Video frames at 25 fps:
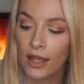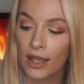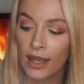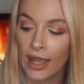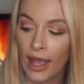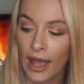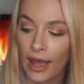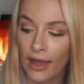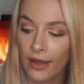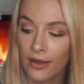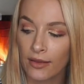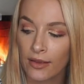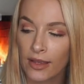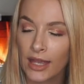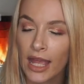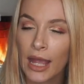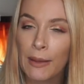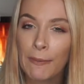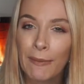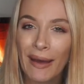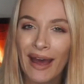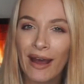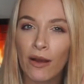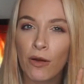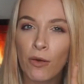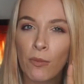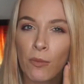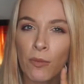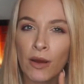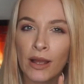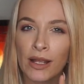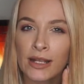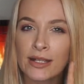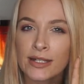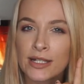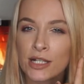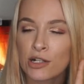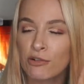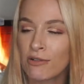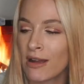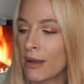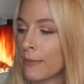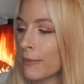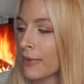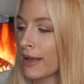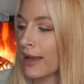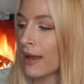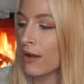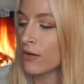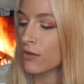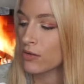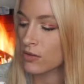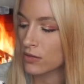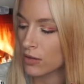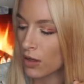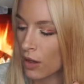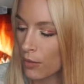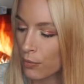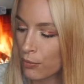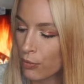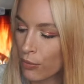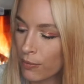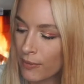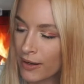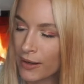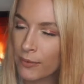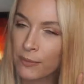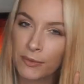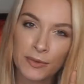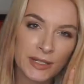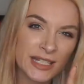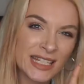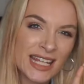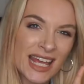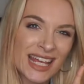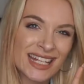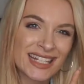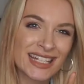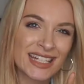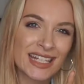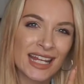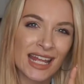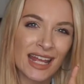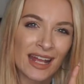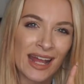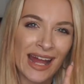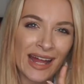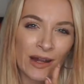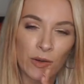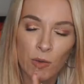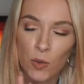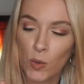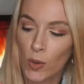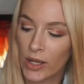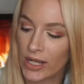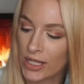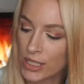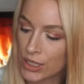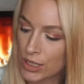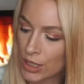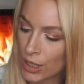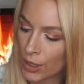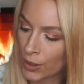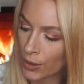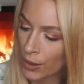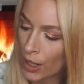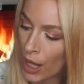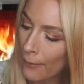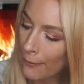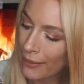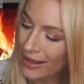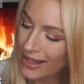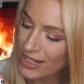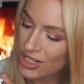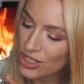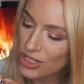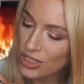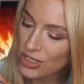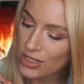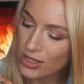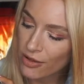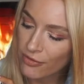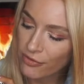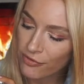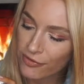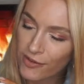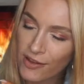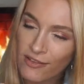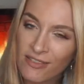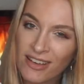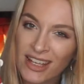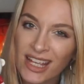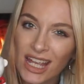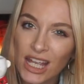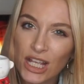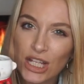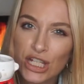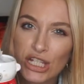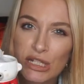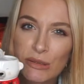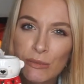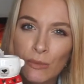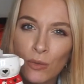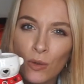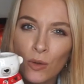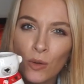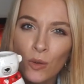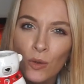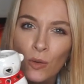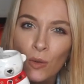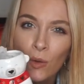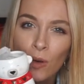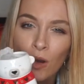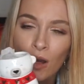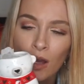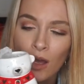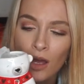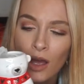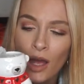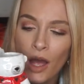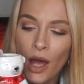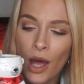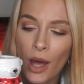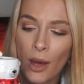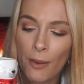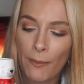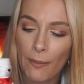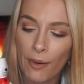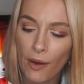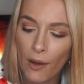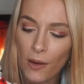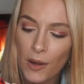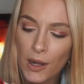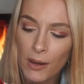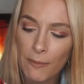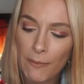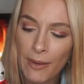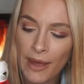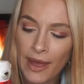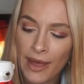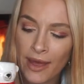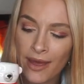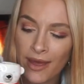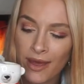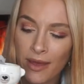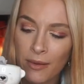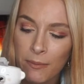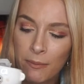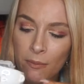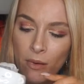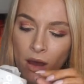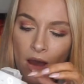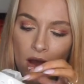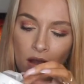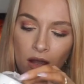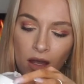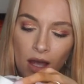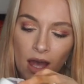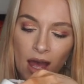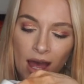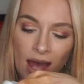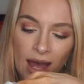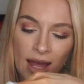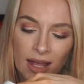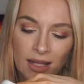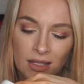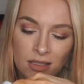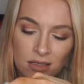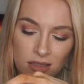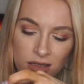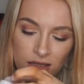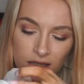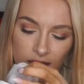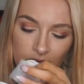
yeah, keep out on my Instagram account because I'll probably be testing it out quite soon. But it's just a very small polar bear mug and